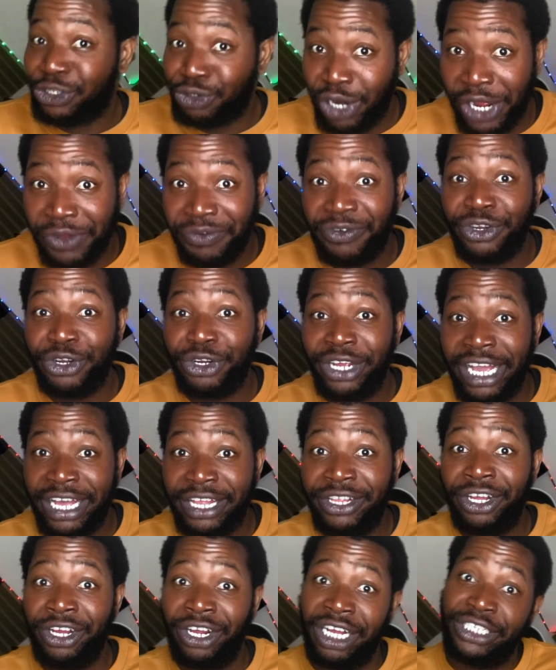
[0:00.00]
rifle
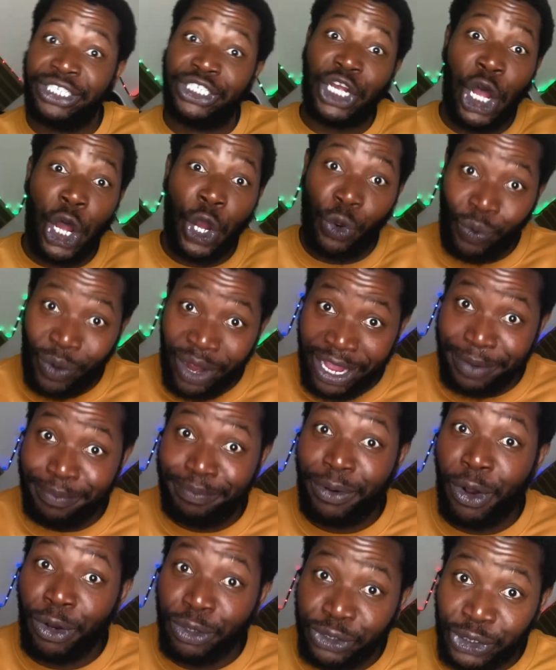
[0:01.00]
together. I saw Wayne
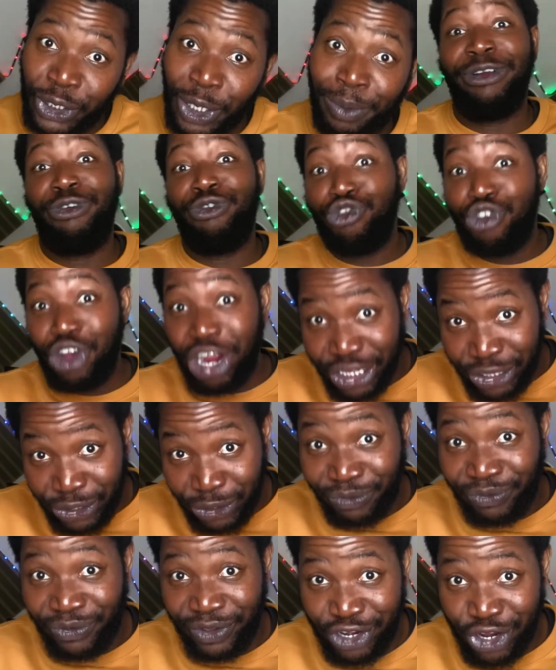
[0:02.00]
post up ready to
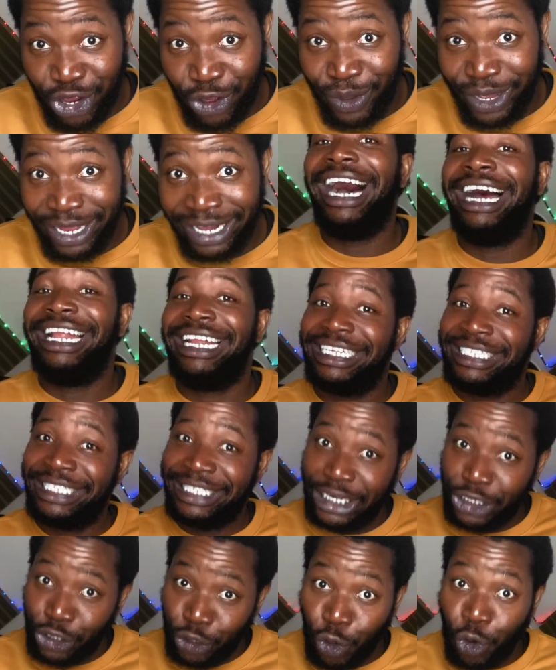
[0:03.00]
video it. And I
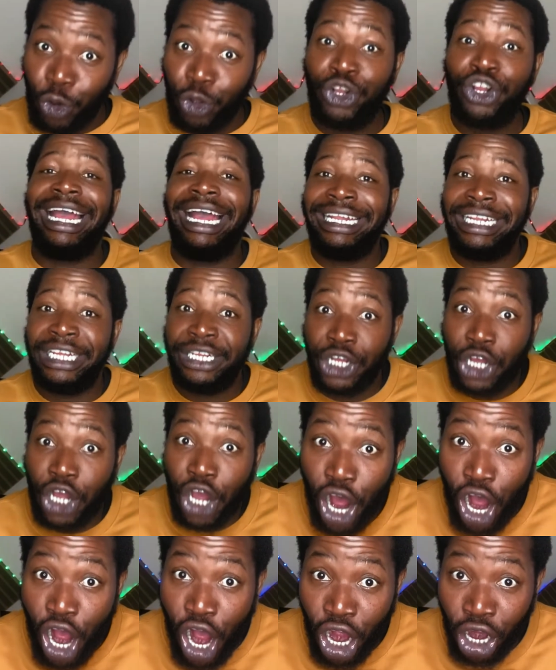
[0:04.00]
said, good. And then the
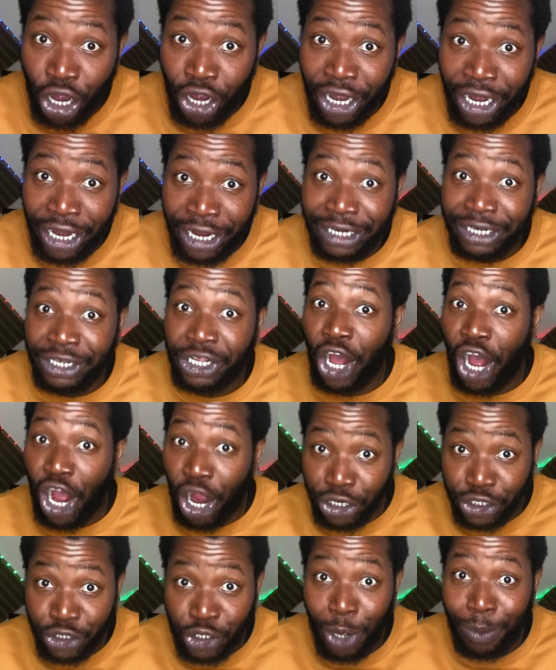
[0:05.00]
car
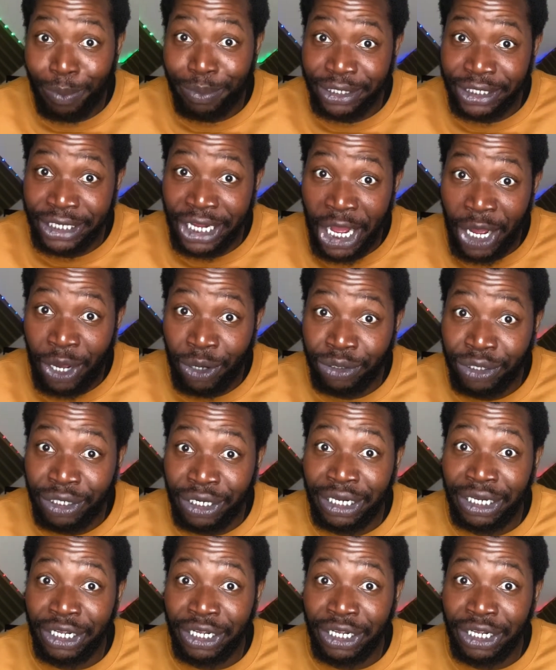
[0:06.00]
is coming down,